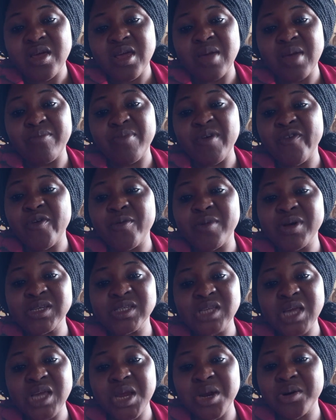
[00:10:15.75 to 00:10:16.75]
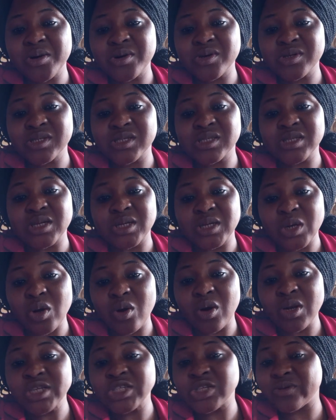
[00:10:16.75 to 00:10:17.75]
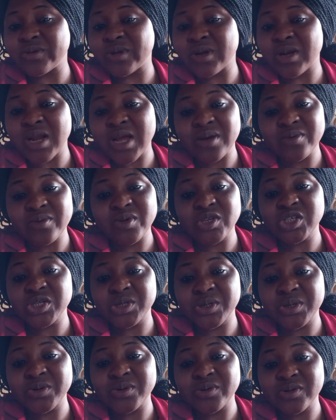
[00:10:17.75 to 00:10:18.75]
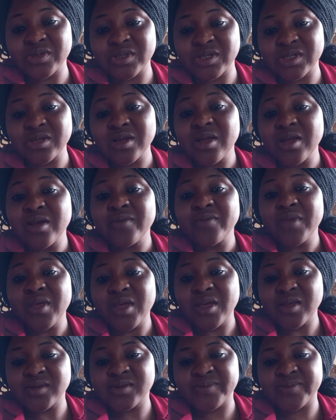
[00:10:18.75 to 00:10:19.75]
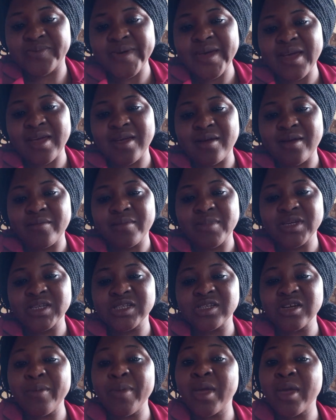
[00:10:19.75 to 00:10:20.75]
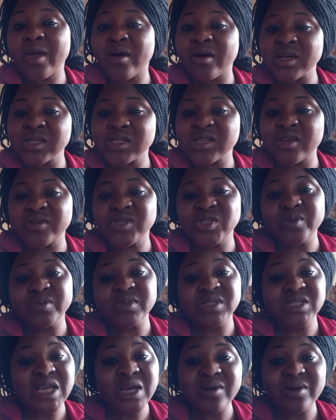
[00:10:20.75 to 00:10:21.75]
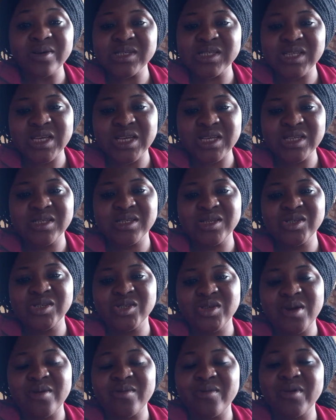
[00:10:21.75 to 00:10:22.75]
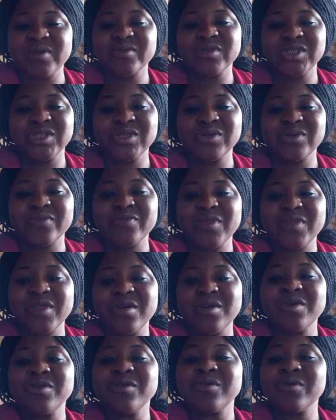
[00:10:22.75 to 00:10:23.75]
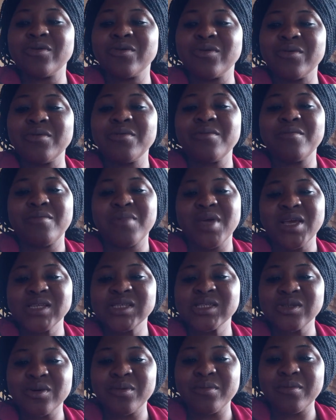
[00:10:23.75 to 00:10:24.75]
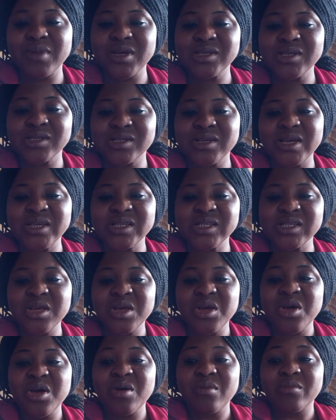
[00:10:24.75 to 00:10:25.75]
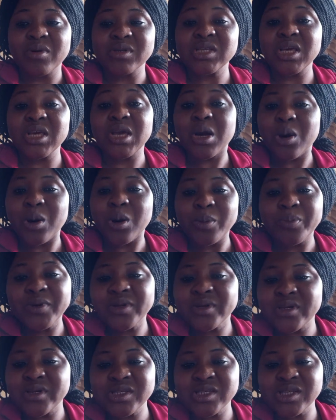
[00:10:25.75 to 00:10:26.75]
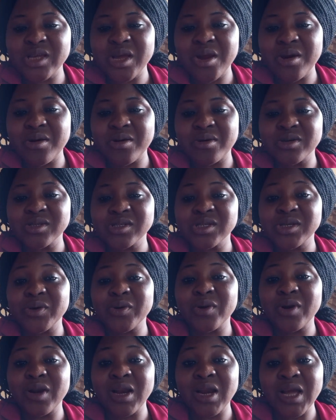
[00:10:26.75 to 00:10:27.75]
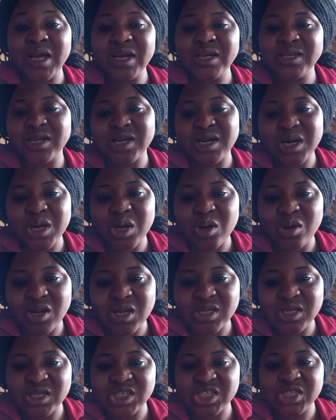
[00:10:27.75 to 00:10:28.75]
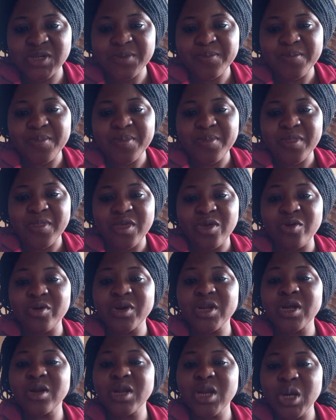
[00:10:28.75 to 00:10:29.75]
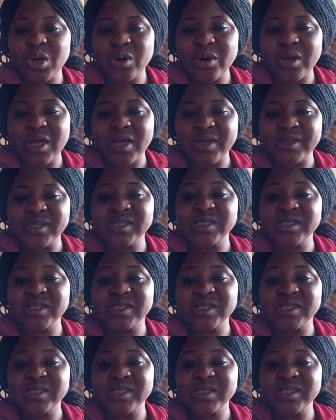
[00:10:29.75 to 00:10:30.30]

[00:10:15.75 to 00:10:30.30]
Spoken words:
In performance errors, the knowledge of the language rules is there, but just because of some circumstances around you, you make some mistakes. But in competence errors, you lack the knowledge. You don't know it.